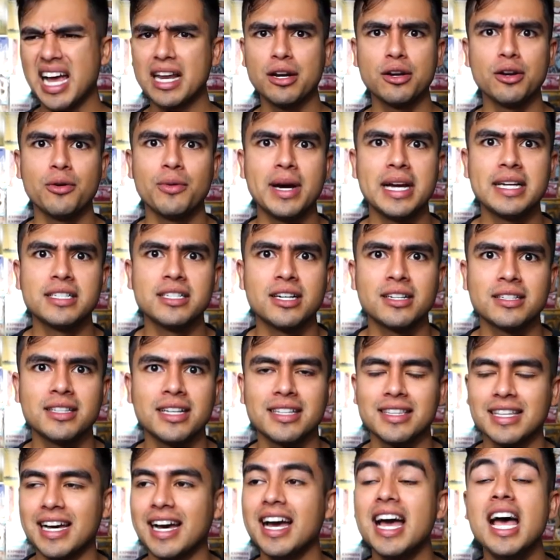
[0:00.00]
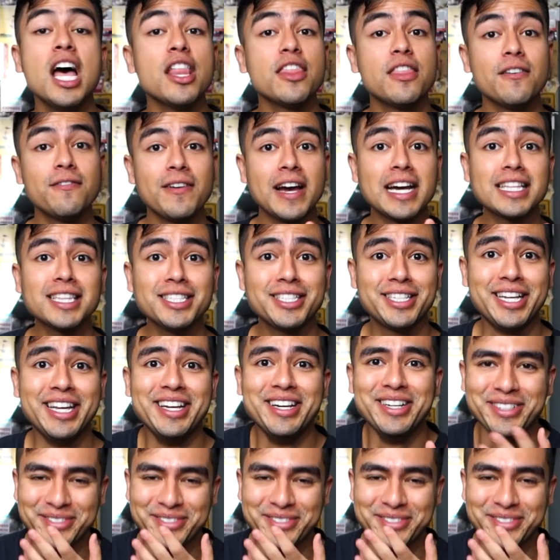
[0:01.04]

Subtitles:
I don't know why I talk like that. The fact that she